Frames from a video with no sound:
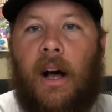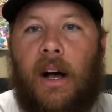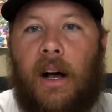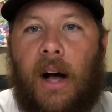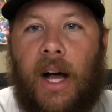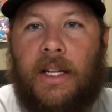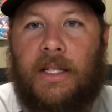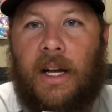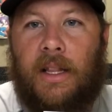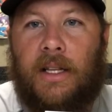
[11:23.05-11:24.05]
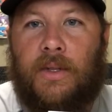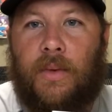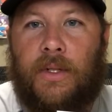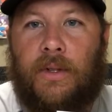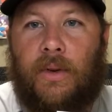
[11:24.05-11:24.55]
I just got this
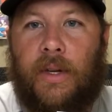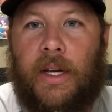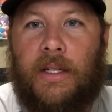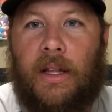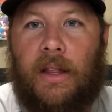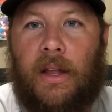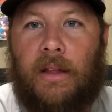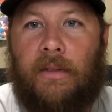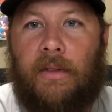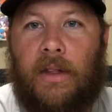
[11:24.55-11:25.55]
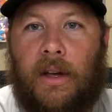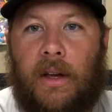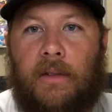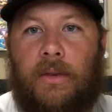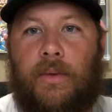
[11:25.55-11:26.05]
one solely because I thought the
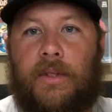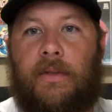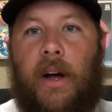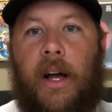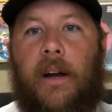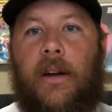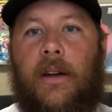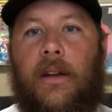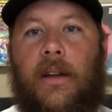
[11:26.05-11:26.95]
cover was fire.